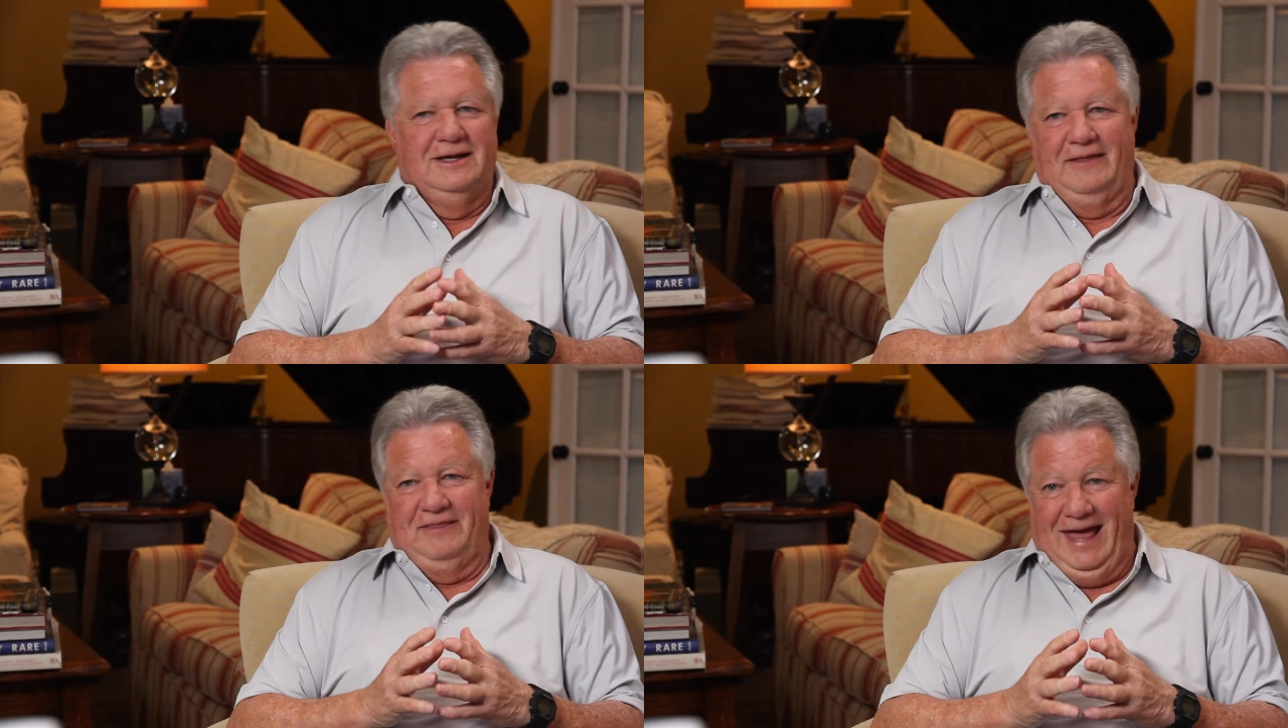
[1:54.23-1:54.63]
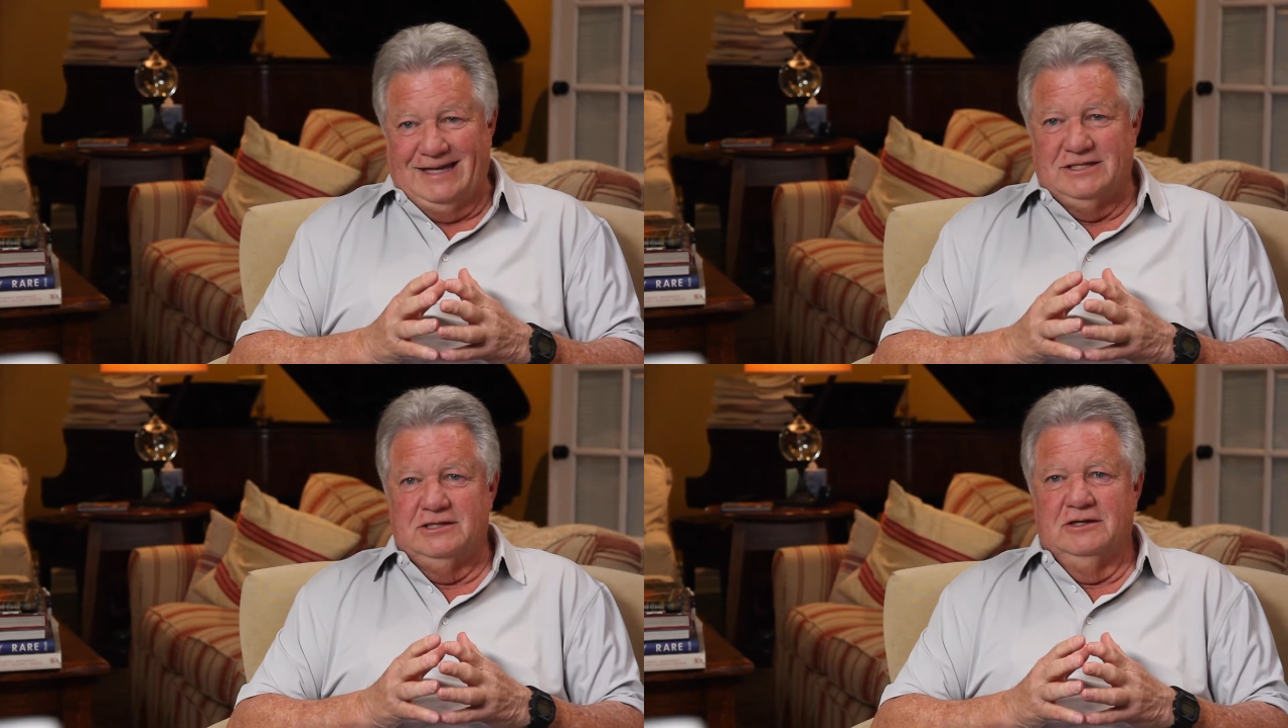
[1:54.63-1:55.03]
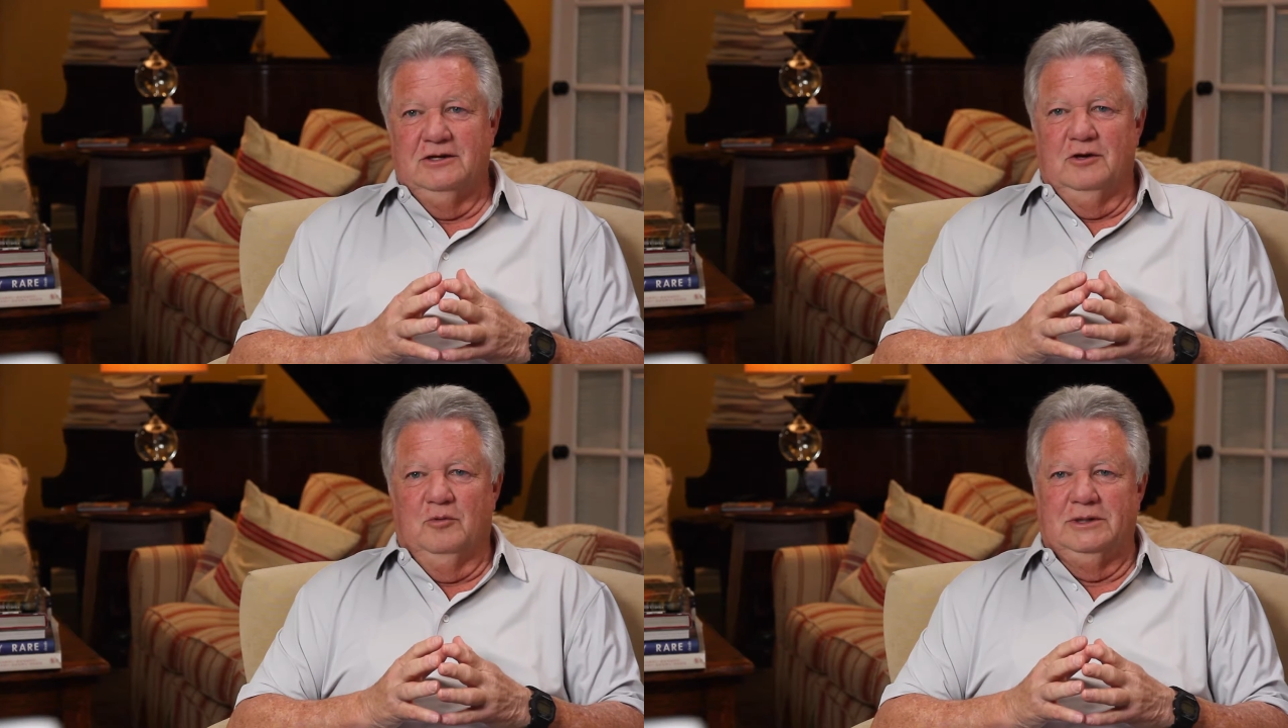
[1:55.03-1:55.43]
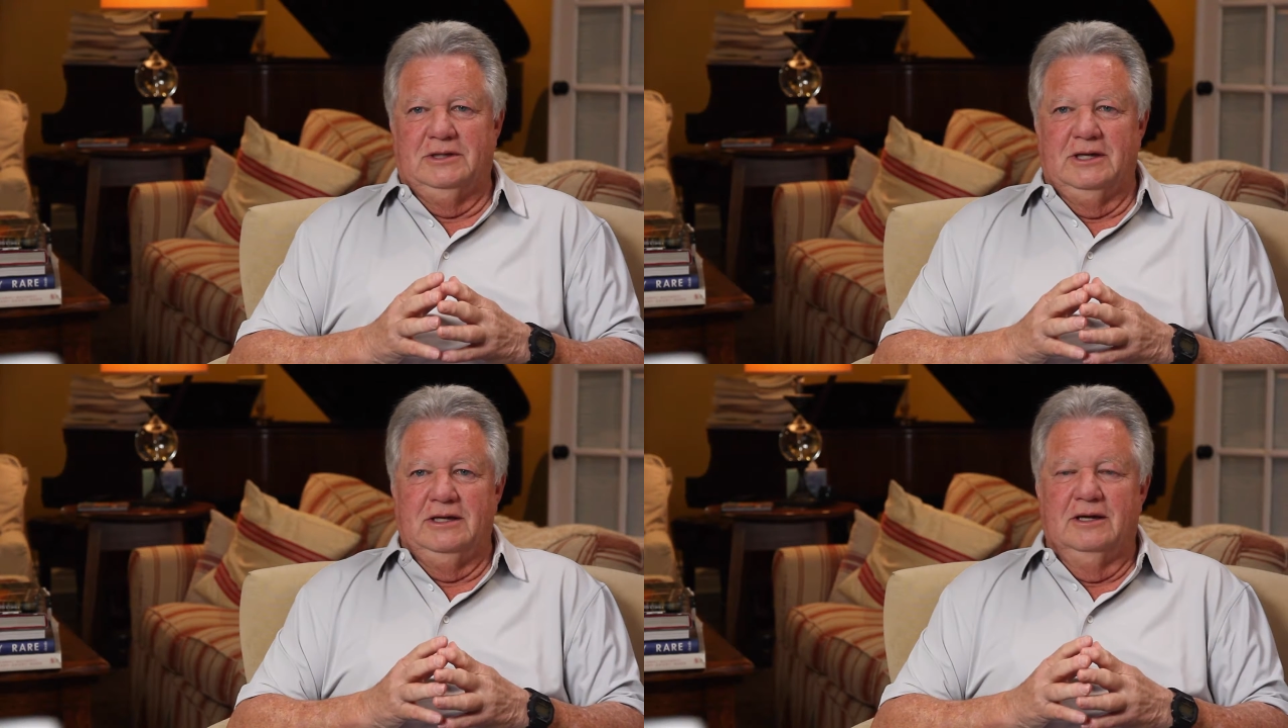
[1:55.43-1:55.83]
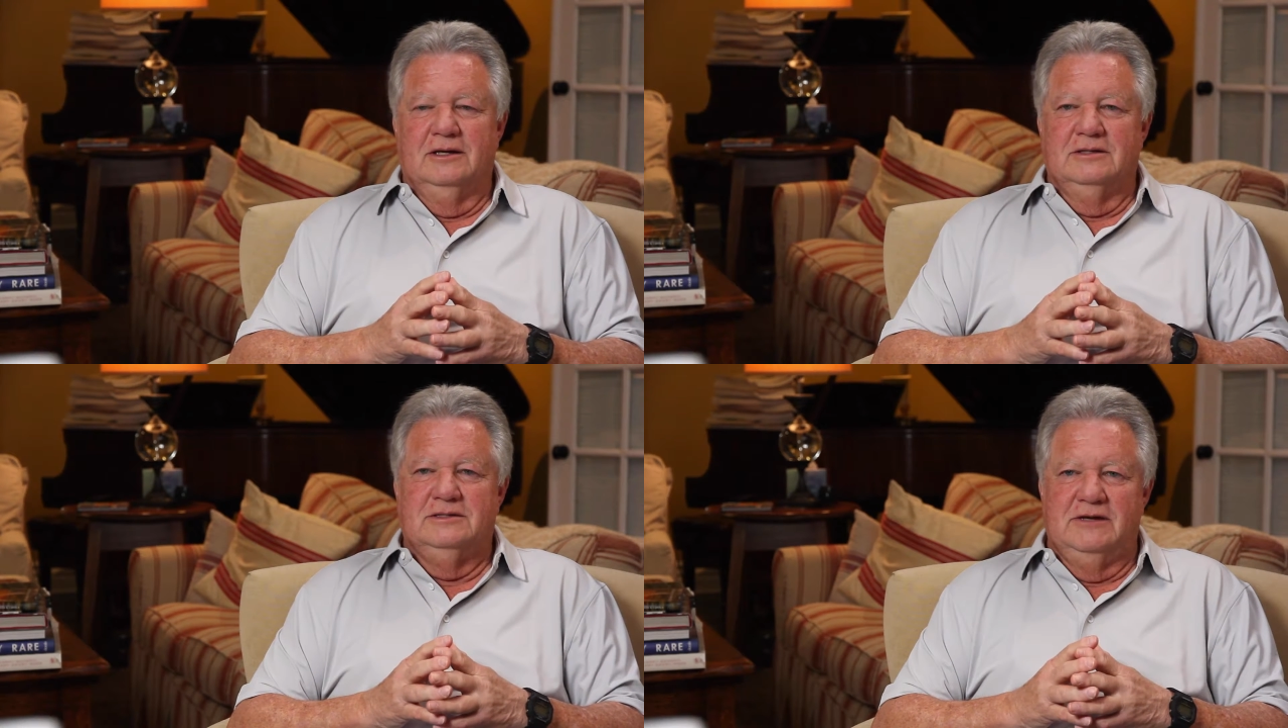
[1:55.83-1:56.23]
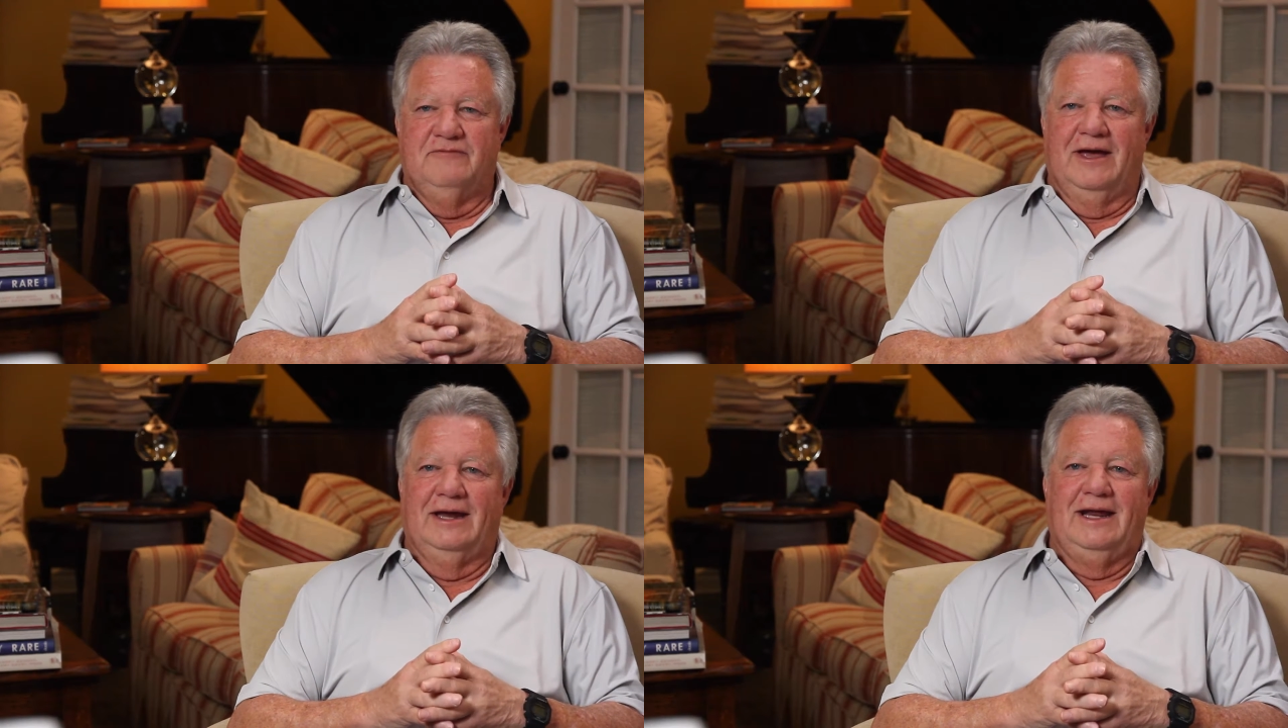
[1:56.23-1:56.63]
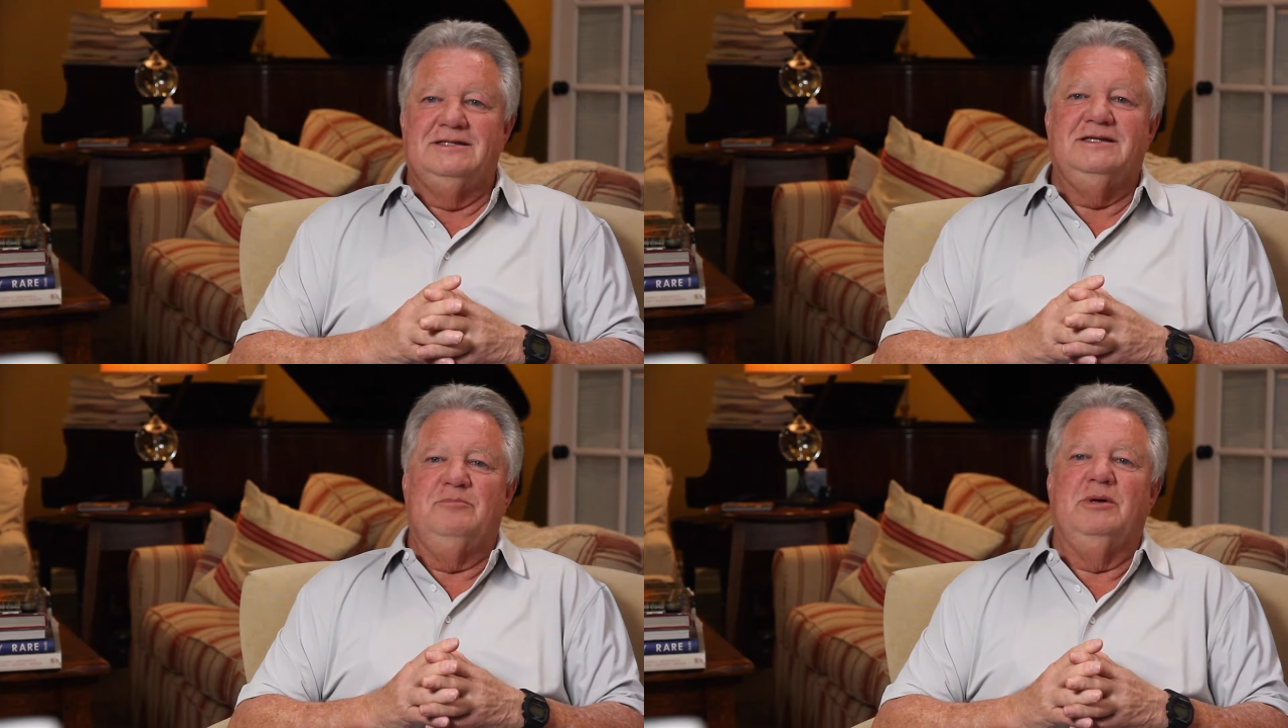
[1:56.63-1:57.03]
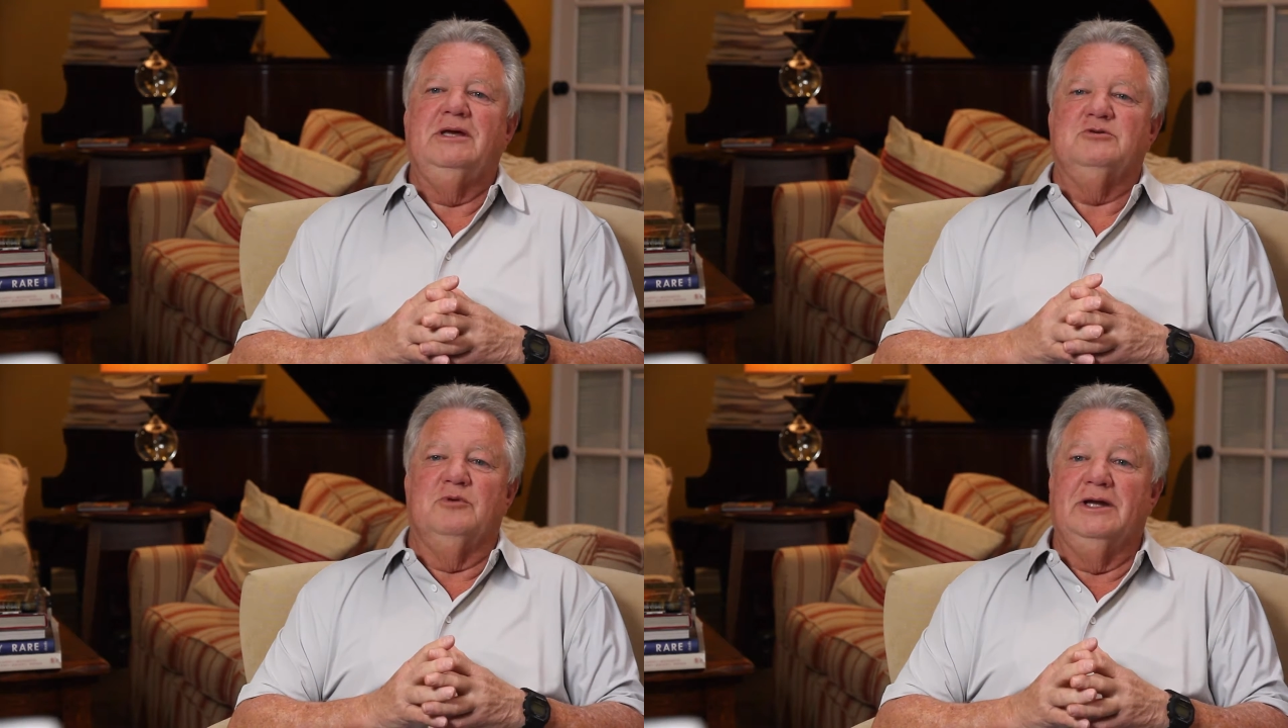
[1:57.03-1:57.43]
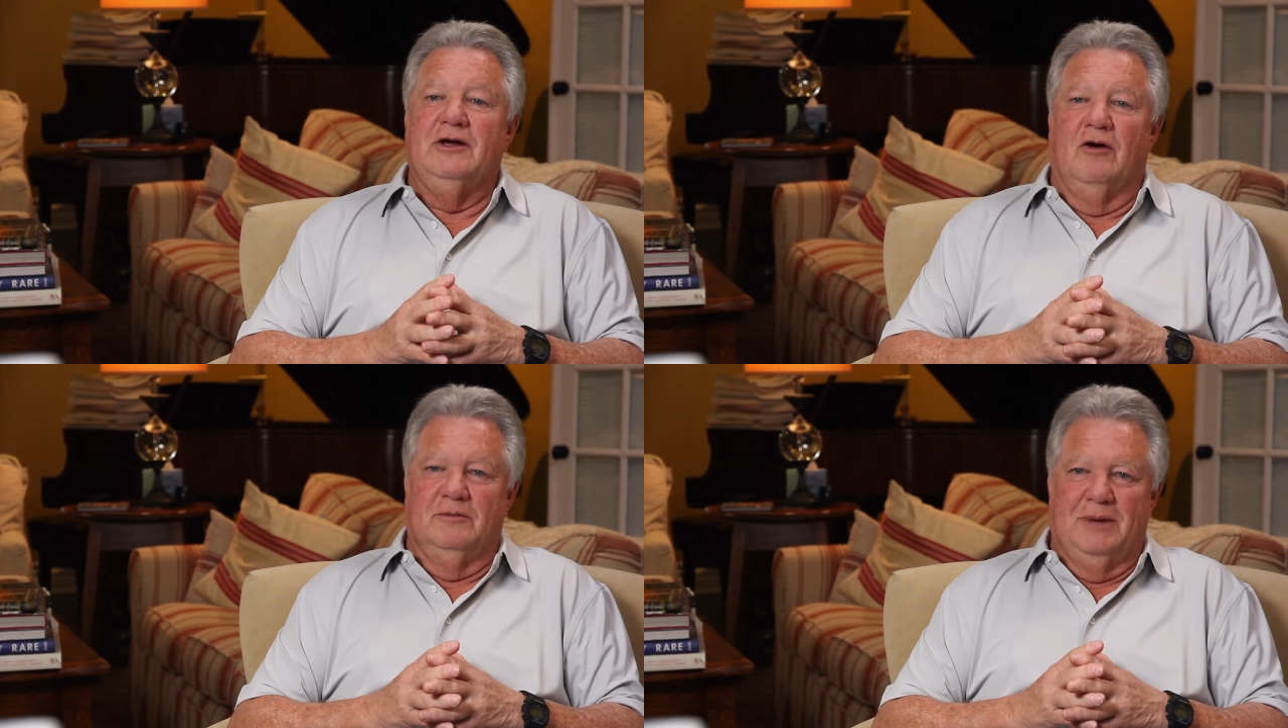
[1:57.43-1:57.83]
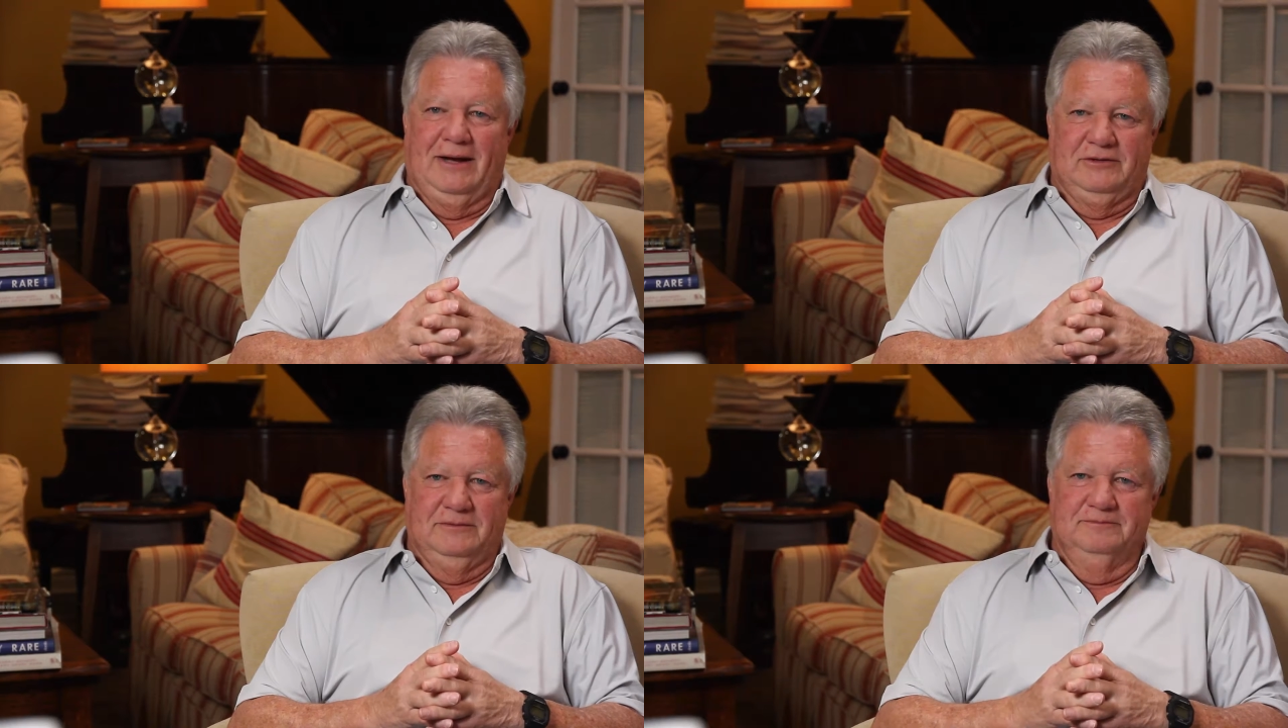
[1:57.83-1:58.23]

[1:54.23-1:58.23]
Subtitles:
And that's what the CFAN SDP is really all about.